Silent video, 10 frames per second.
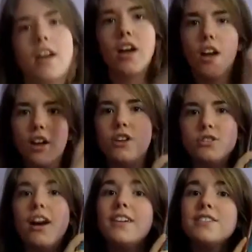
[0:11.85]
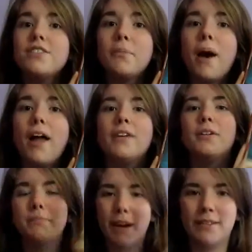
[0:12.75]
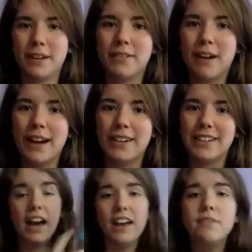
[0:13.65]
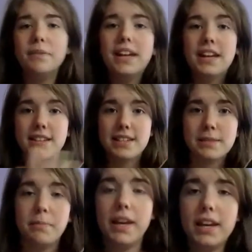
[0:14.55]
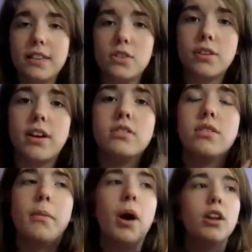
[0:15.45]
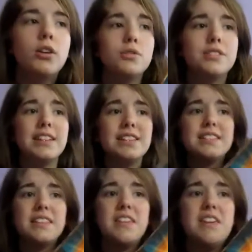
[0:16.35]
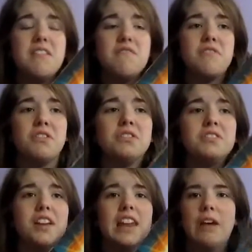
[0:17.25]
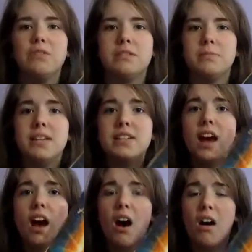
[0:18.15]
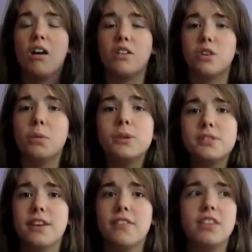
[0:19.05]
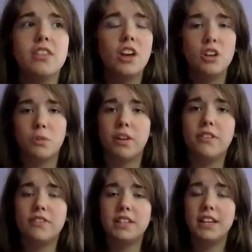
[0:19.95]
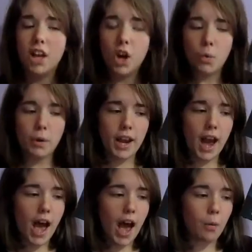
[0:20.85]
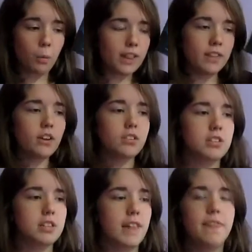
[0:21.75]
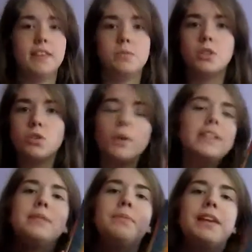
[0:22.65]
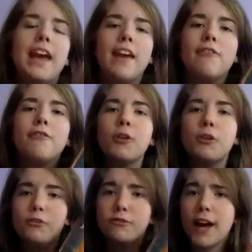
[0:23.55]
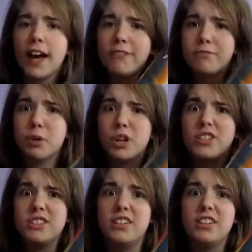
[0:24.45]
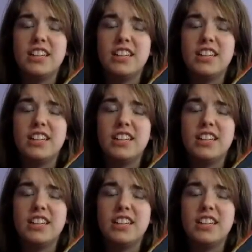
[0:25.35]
Trials of Apollo by Riordan. I've been anticipating the Trials of Apollo since the first announcement on October 7th, 2015, when we learned that this was going to be a full 5-book series.